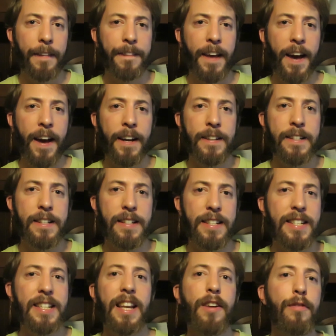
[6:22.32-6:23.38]
That the
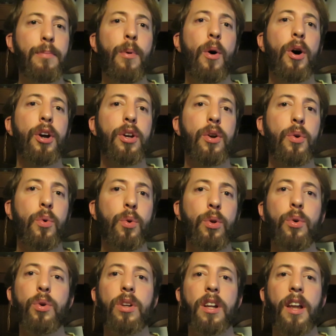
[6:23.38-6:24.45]
slave boy who
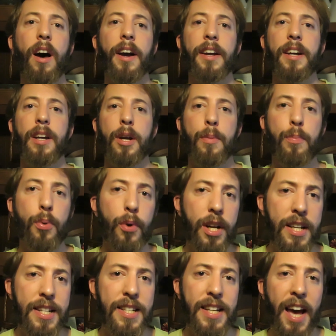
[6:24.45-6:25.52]
looked like a
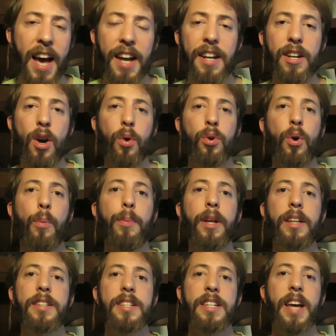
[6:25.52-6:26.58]
prince had no
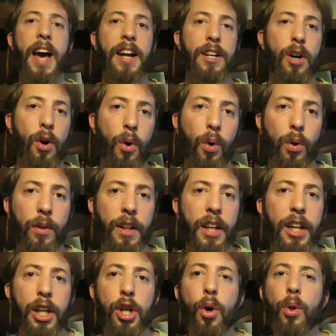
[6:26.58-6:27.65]
nobility at all,
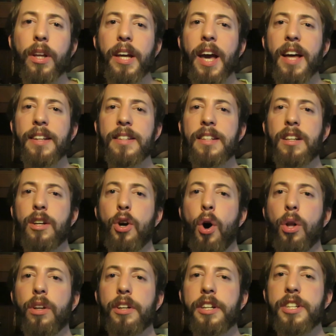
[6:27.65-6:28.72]
he only had the
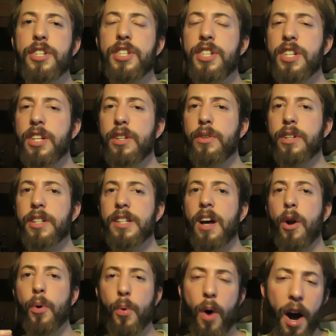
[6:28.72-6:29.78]
color considered
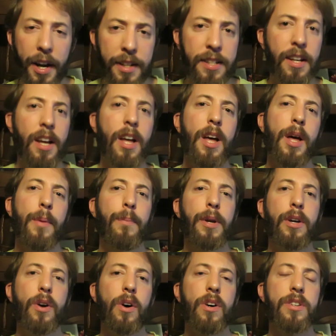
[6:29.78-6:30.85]
right
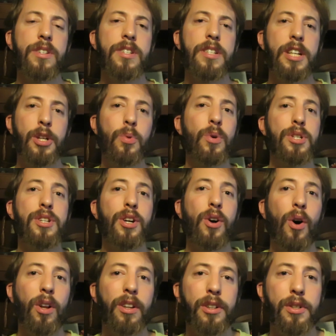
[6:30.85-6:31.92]
because it was the
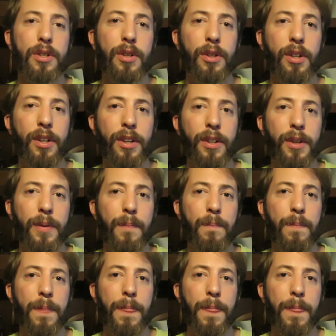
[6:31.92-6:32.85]
color uh,